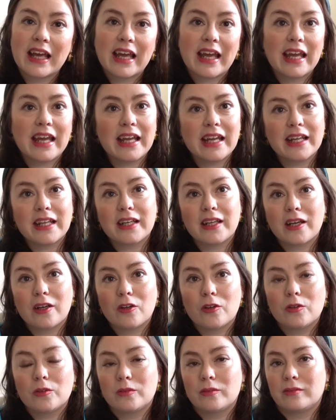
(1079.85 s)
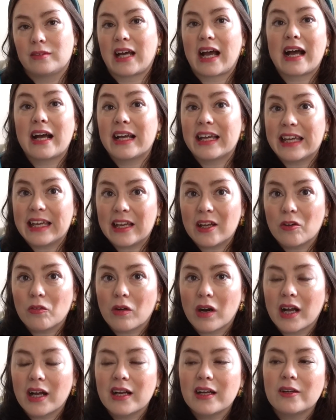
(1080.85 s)
in that
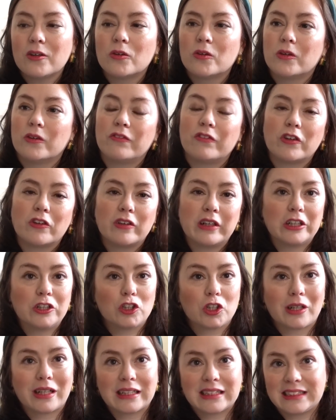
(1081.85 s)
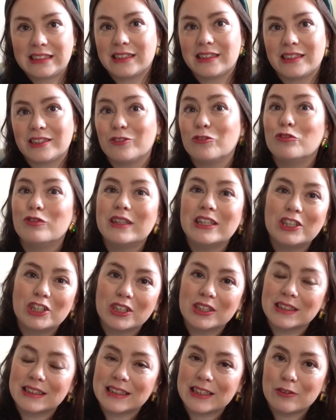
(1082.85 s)
era, or if you're interested in
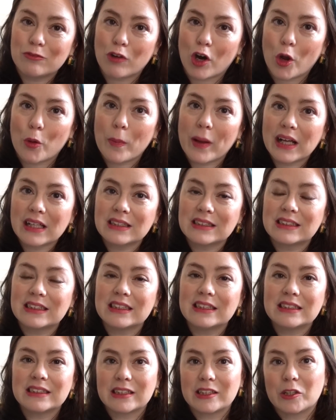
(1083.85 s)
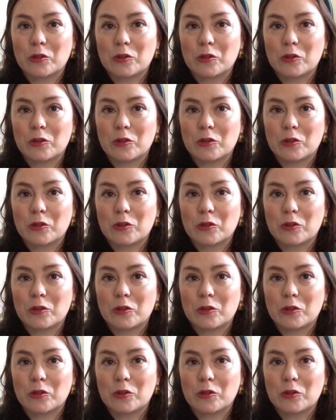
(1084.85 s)
Regency romances and